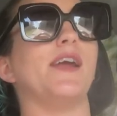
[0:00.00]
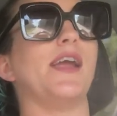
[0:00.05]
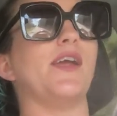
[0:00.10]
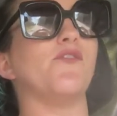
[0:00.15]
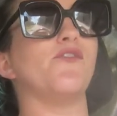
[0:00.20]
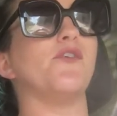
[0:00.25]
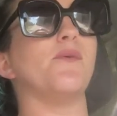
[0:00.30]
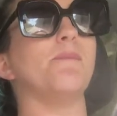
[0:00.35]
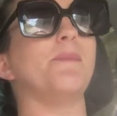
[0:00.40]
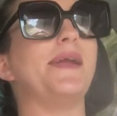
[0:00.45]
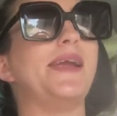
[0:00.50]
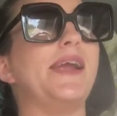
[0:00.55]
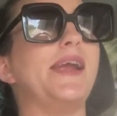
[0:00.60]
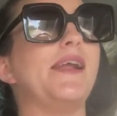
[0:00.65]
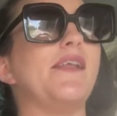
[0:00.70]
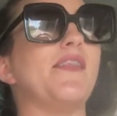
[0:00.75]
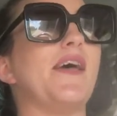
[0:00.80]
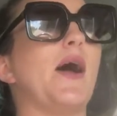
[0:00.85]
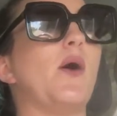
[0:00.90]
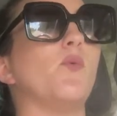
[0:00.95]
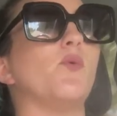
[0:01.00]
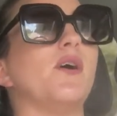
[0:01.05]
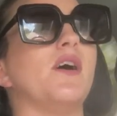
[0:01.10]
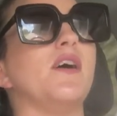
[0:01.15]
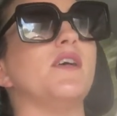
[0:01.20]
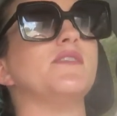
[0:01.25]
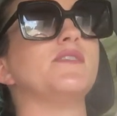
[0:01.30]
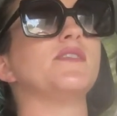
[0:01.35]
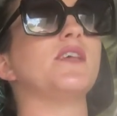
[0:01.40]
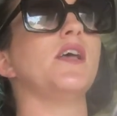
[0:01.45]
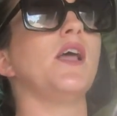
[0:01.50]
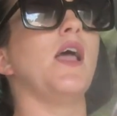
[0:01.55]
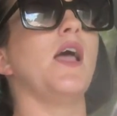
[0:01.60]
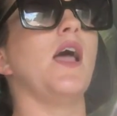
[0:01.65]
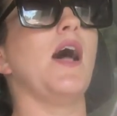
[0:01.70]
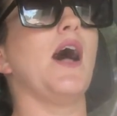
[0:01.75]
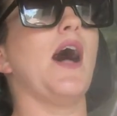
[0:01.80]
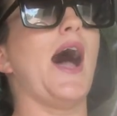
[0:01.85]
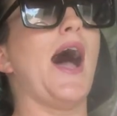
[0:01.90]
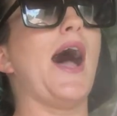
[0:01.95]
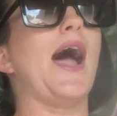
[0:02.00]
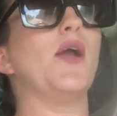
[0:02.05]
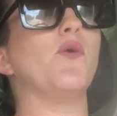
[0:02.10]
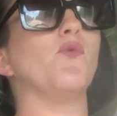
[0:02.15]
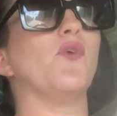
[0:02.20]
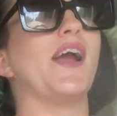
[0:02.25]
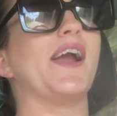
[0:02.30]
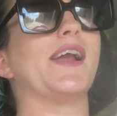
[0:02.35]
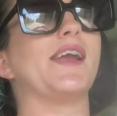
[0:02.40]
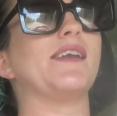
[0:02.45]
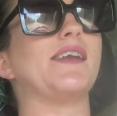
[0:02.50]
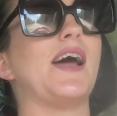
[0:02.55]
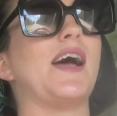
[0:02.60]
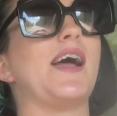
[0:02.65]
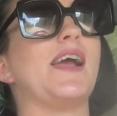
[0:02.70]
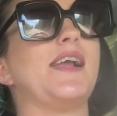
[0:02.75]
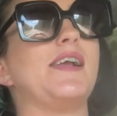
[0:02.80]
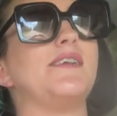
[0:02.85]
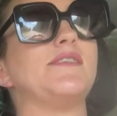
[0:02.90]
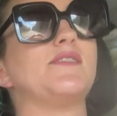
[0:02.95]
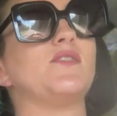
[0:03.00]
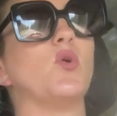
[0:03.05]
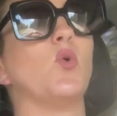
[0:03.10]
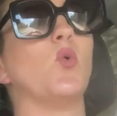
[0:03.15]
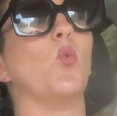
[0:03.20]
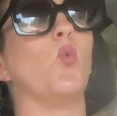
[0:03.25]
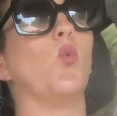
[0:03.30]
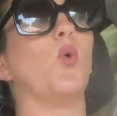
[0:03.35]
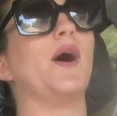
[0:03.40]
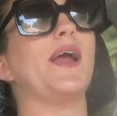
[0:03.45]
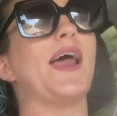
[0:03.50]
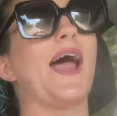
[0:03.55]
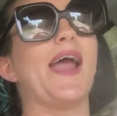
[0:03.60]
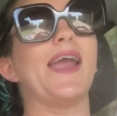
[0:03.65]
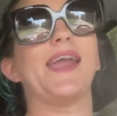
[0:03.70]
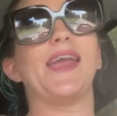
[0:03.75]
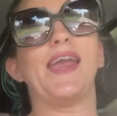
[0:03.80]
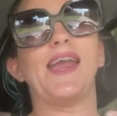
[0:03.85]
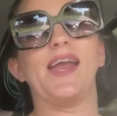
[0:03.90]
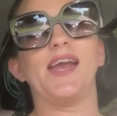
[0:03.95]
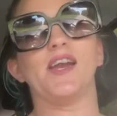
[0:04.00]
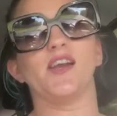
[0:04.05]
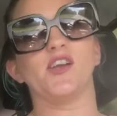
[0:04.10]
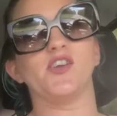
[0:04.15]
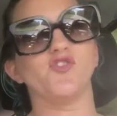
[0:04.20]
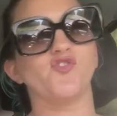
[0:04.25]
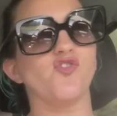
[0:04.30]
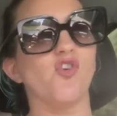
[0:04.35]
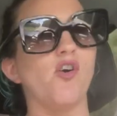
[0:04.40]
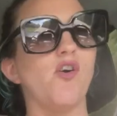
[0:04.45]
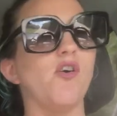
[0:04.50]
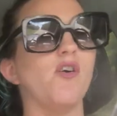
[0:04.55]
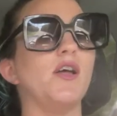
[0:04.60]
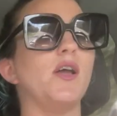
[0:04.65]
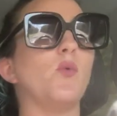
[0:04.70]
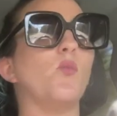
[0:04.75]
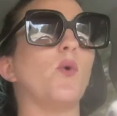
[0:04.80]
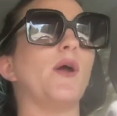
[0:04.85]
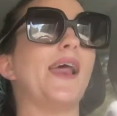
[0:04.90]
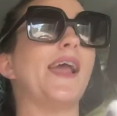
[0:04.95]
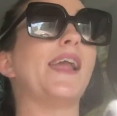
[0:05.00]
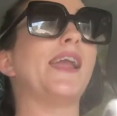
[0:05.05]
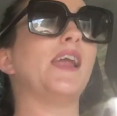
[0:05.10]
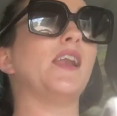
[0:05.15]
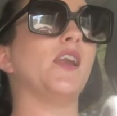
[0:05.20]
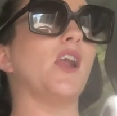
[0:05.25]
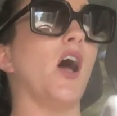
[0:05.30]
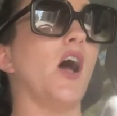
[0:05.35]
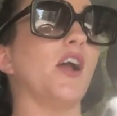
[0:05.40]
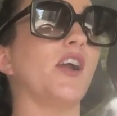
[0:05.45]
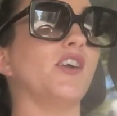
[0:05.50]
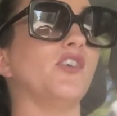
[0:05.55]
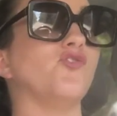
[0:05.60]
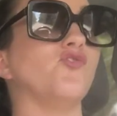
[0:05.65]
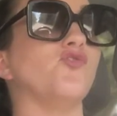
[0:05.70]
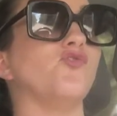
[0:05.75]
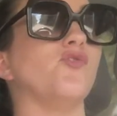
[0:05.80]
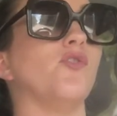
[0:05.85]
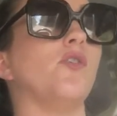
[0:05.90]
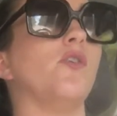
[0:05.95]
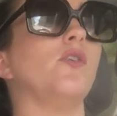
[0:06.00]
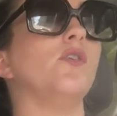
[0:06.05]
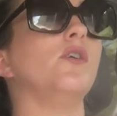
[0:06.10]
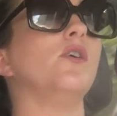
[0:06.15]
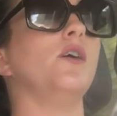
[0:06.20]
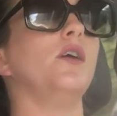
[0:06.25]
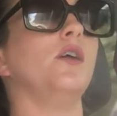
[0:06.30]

And for me, that was I recognize what I can control and what I cannot control.